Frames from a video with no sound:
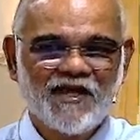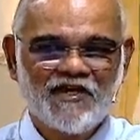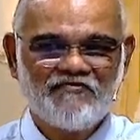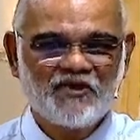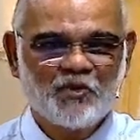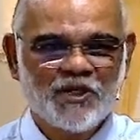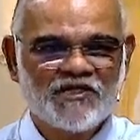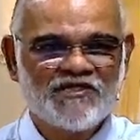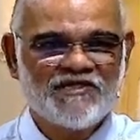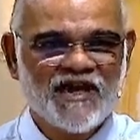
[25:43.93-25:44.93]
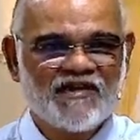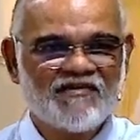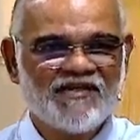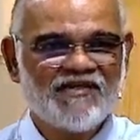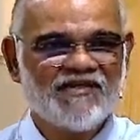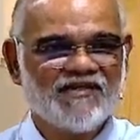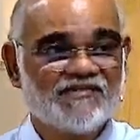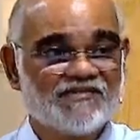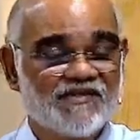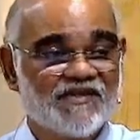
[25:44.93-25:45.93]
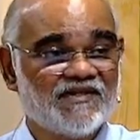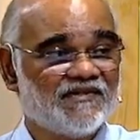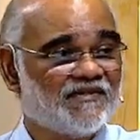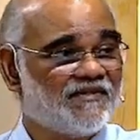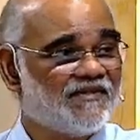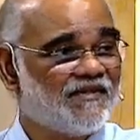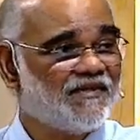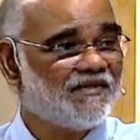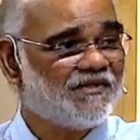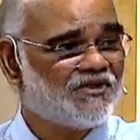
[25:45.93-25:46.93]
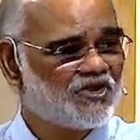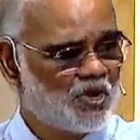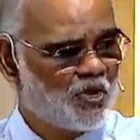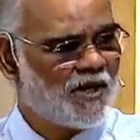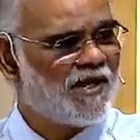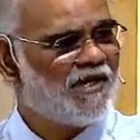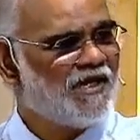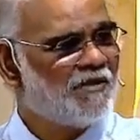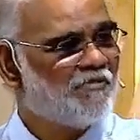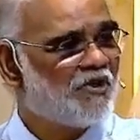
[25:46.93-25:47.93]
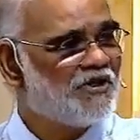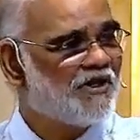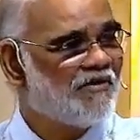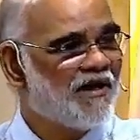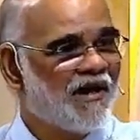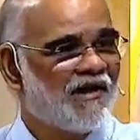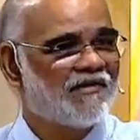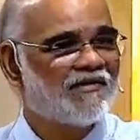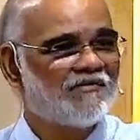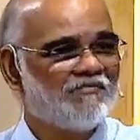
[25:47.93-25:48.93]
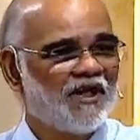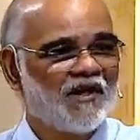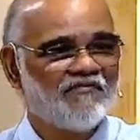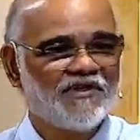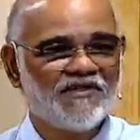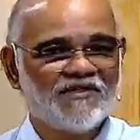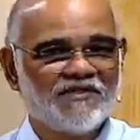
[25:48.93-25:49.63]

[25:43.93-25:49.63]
And if the word tarry is sitting squarely upon your heart, beloved,